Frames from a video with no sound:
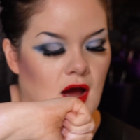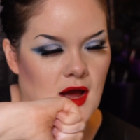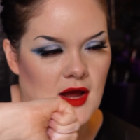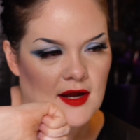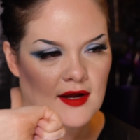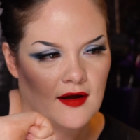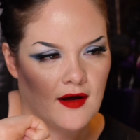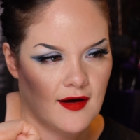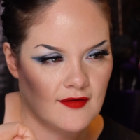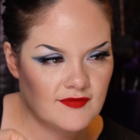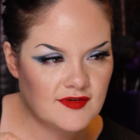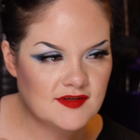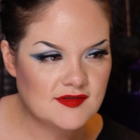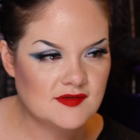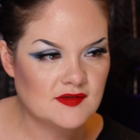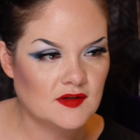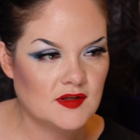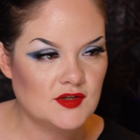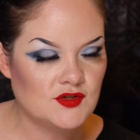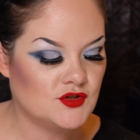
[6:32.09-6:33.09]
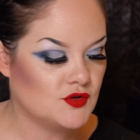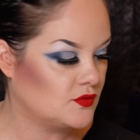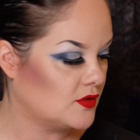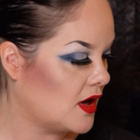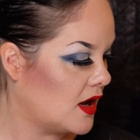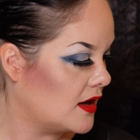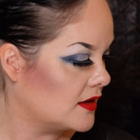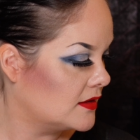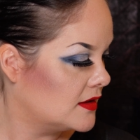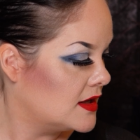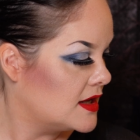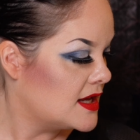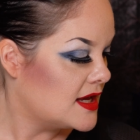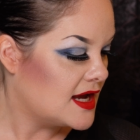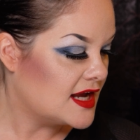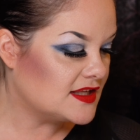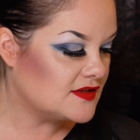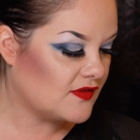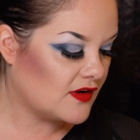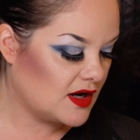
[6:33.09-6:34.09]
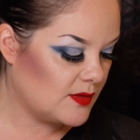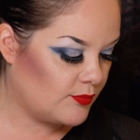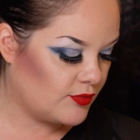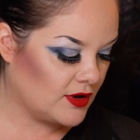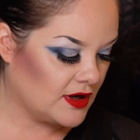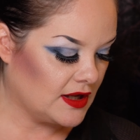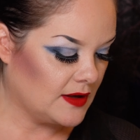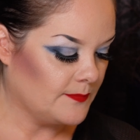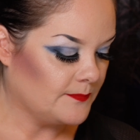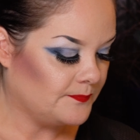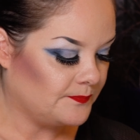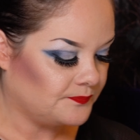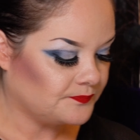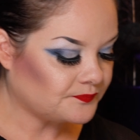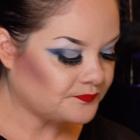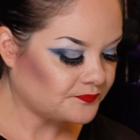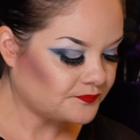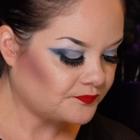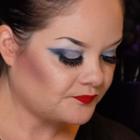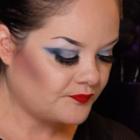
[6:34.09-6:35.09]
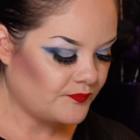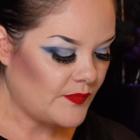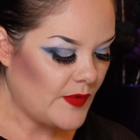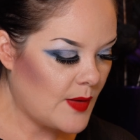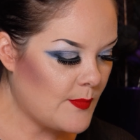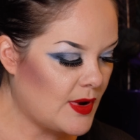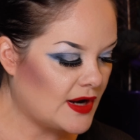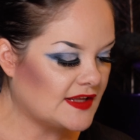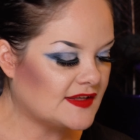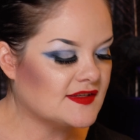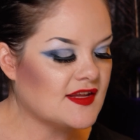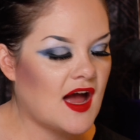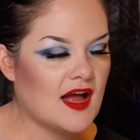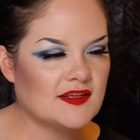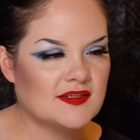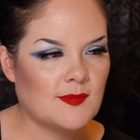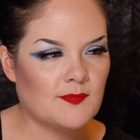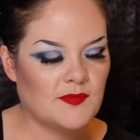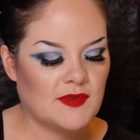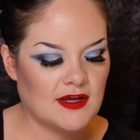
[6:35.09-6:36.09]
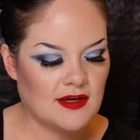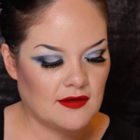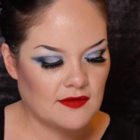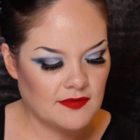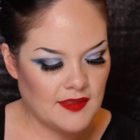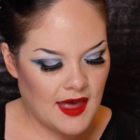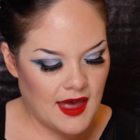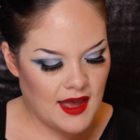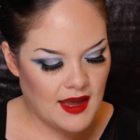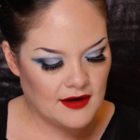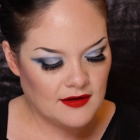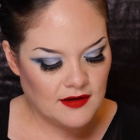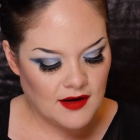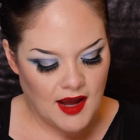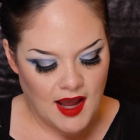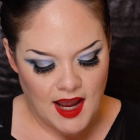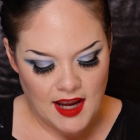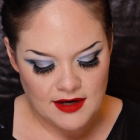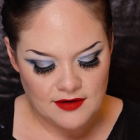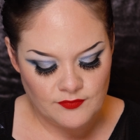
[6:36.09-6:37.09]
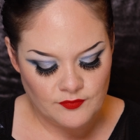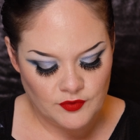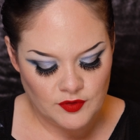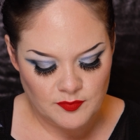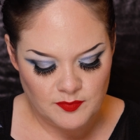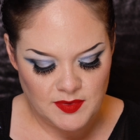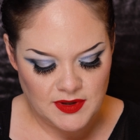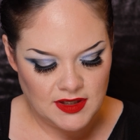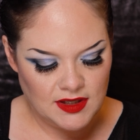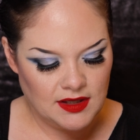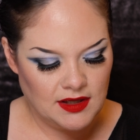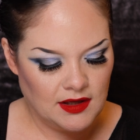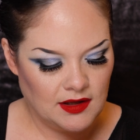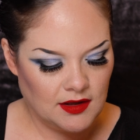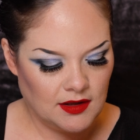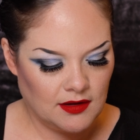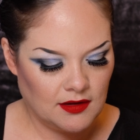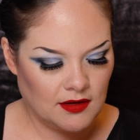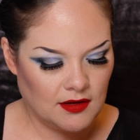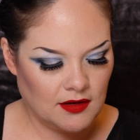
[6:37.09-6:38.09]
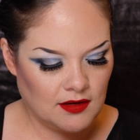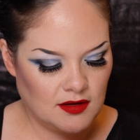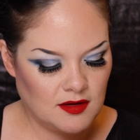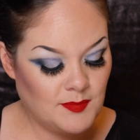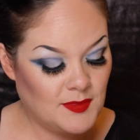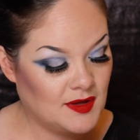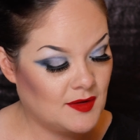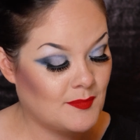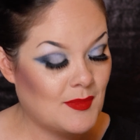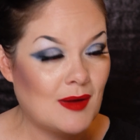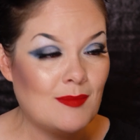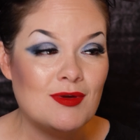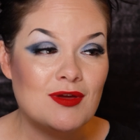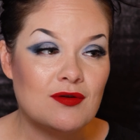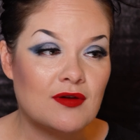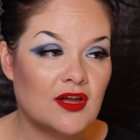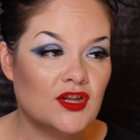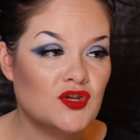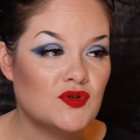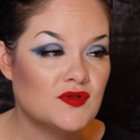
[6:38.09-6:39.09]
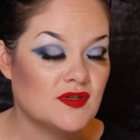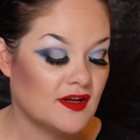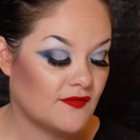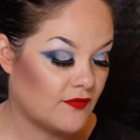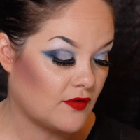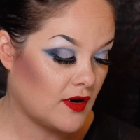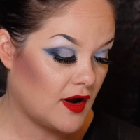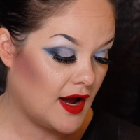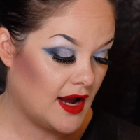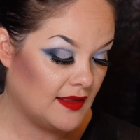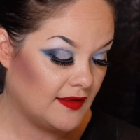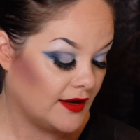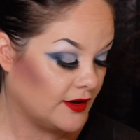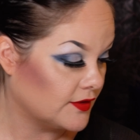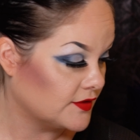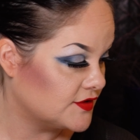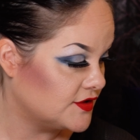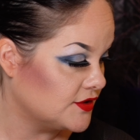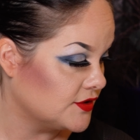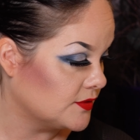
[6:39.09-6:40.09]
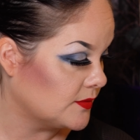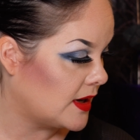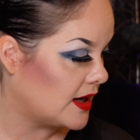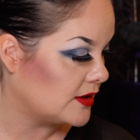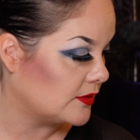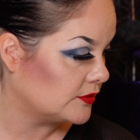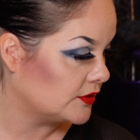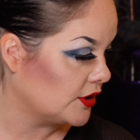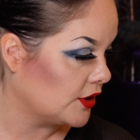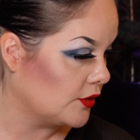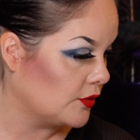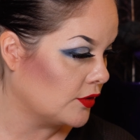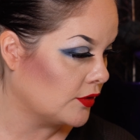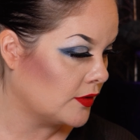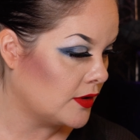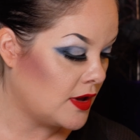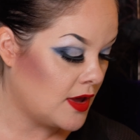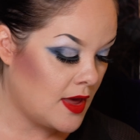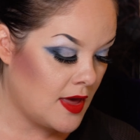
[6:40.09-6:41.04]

I obviously do not. It's very pretty, but it's not something that I would be... I mean, maybe you can use it for a highlighter too. I don't know.